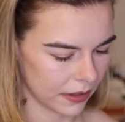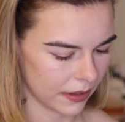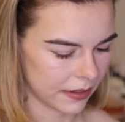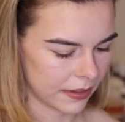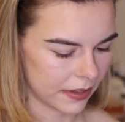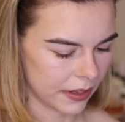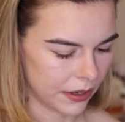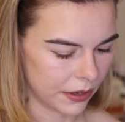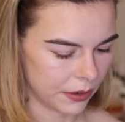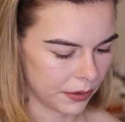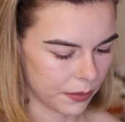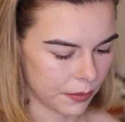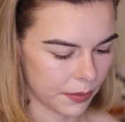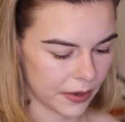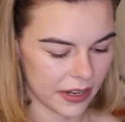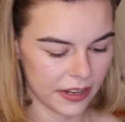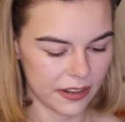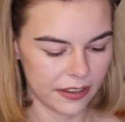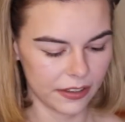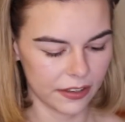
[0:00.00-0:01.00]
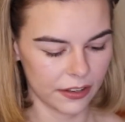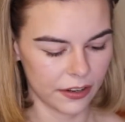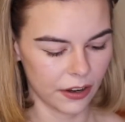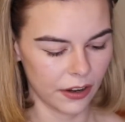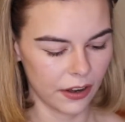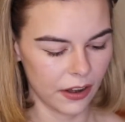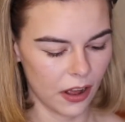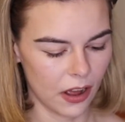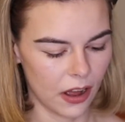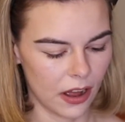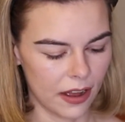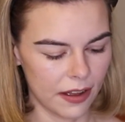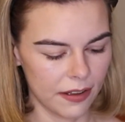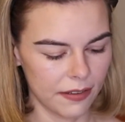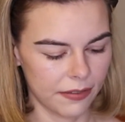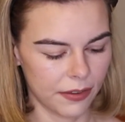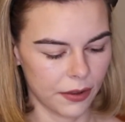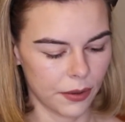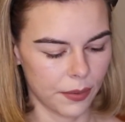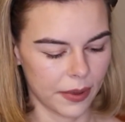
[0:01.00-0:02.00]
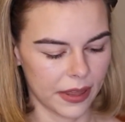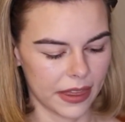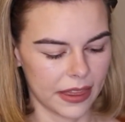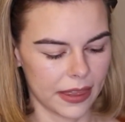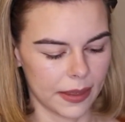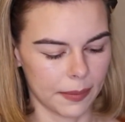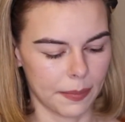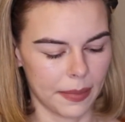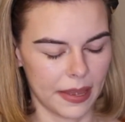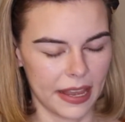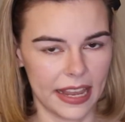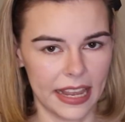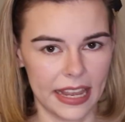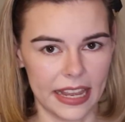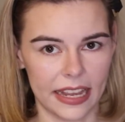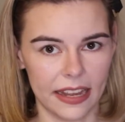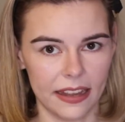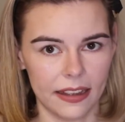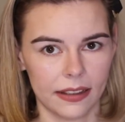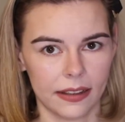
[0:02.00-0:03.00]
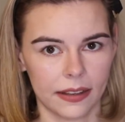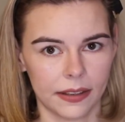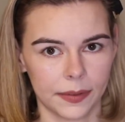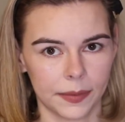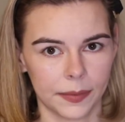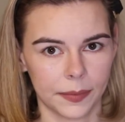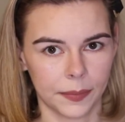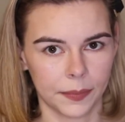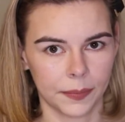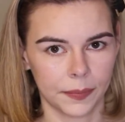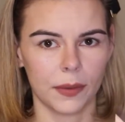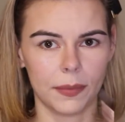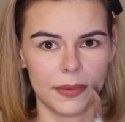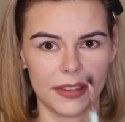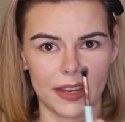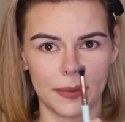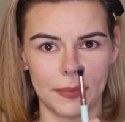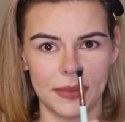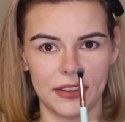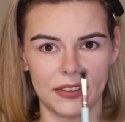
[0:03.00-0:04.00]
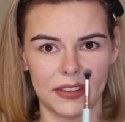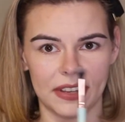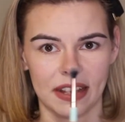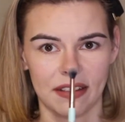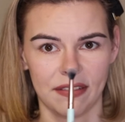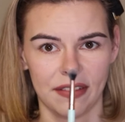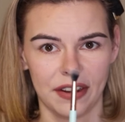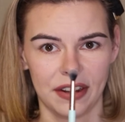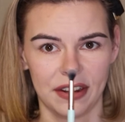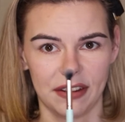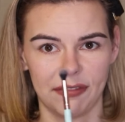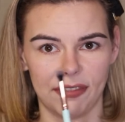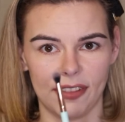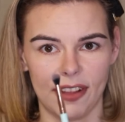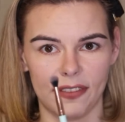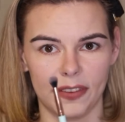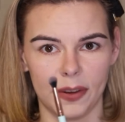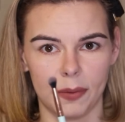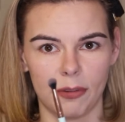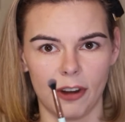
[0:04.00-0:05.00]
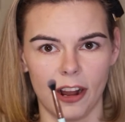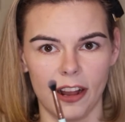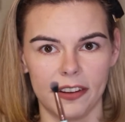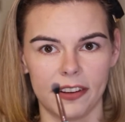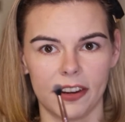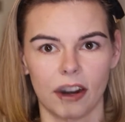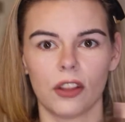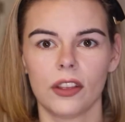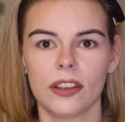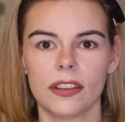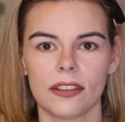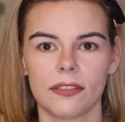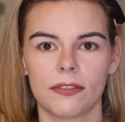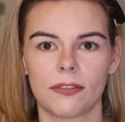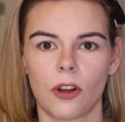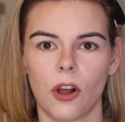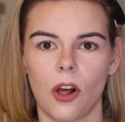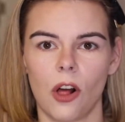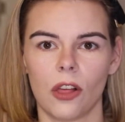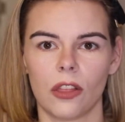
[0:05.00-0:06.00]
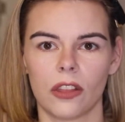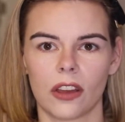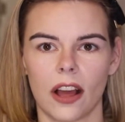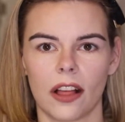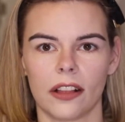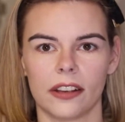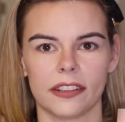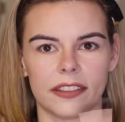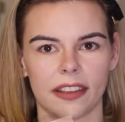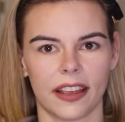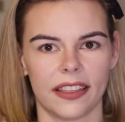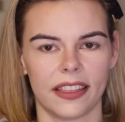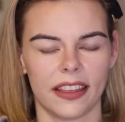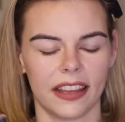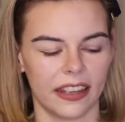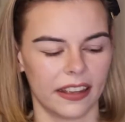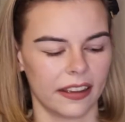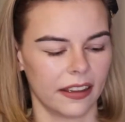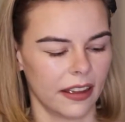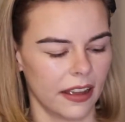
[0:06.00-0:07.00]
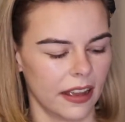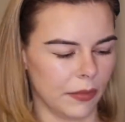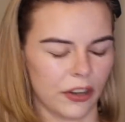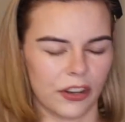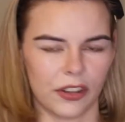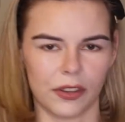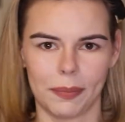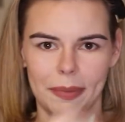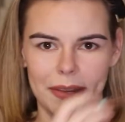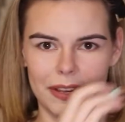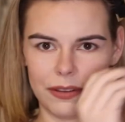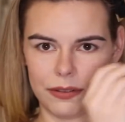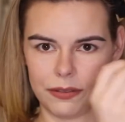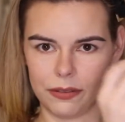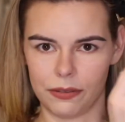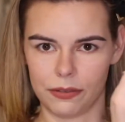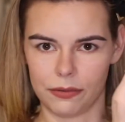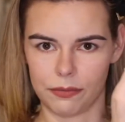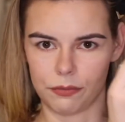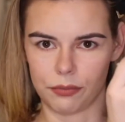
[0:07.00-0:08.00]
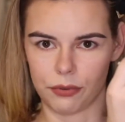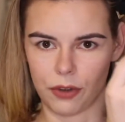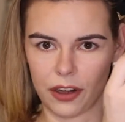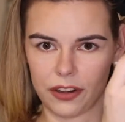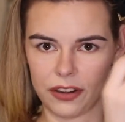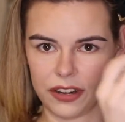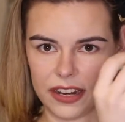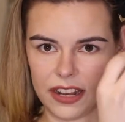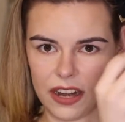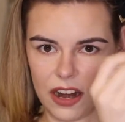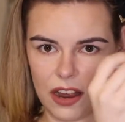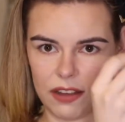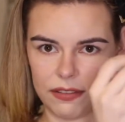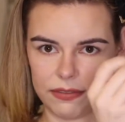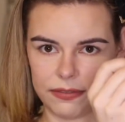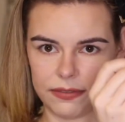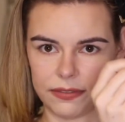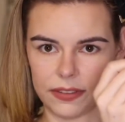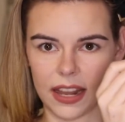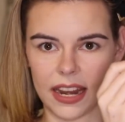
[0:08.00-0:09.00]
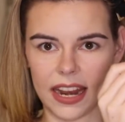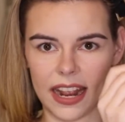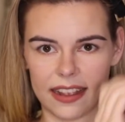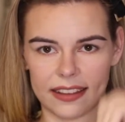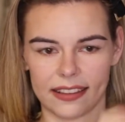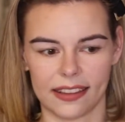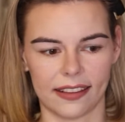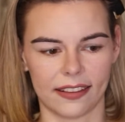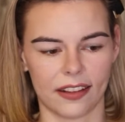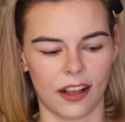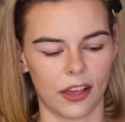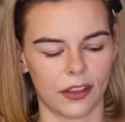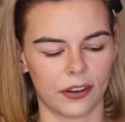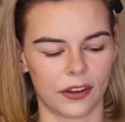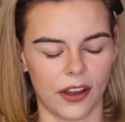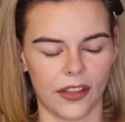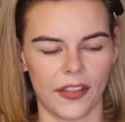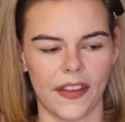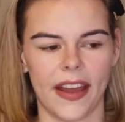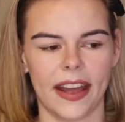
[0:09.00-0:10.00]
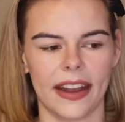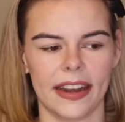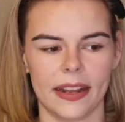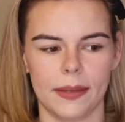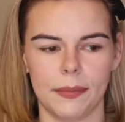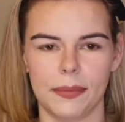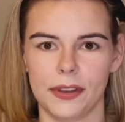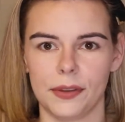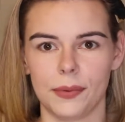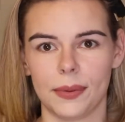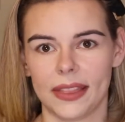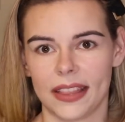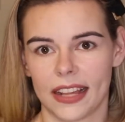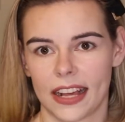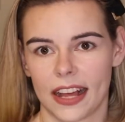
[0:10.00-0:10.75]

So we're going to start off with the pink. So I'm just going to be using a very fluffy brush, and I'll use it for all the colors, I think. I'll just be brushing it off any excess color on that in between the